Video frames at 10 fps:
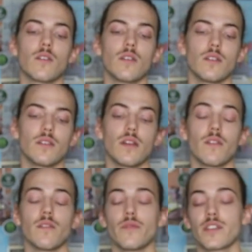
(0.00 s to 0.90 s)
or
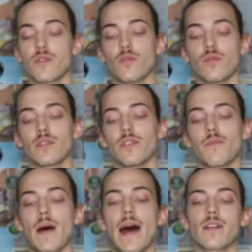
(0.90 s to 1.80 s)
an original sort
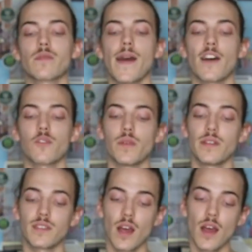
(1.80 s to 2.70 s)
of PAX
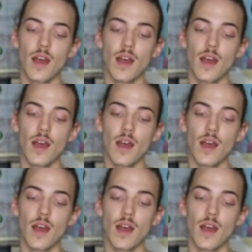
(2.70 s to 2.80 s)
mouthpiece.